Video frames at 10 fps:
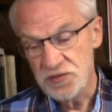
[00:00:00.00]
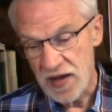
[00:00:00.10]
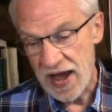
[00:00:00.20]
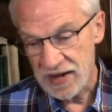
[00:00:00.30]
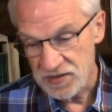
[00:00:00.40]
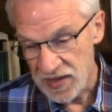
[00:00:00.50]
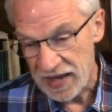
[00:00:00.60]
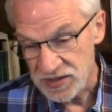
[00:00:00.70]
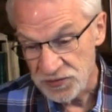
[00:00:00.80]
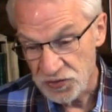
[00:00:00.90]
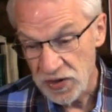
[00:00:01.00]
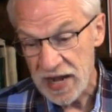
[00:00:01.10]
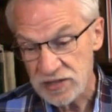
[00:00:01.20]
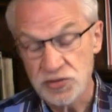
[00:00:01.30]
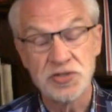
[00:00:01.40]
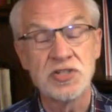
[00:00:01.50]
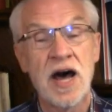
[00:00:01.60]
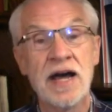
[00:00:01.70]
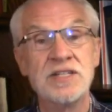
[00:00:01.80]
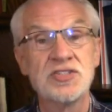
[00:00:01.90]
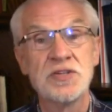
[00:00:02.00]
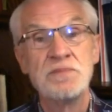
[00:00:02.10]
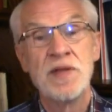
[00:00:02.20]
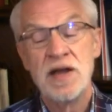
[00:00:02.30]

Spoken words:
fact, that the free exercise